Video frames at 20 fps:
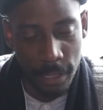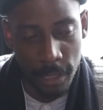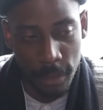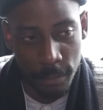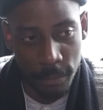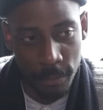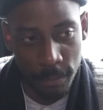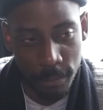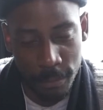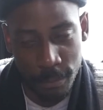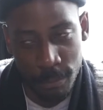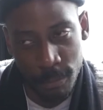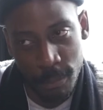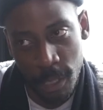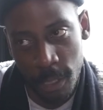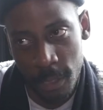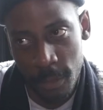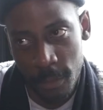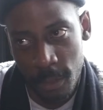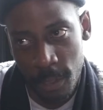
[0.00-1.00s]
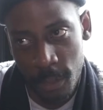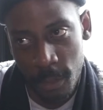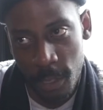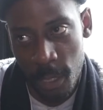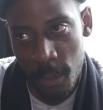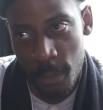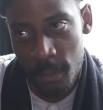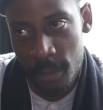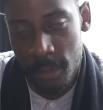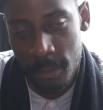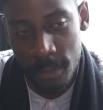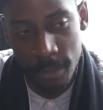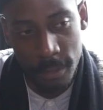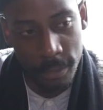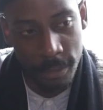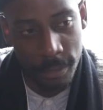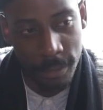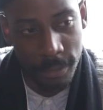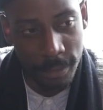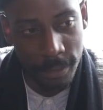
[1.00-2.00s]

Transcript: And now they're kind of okay with it.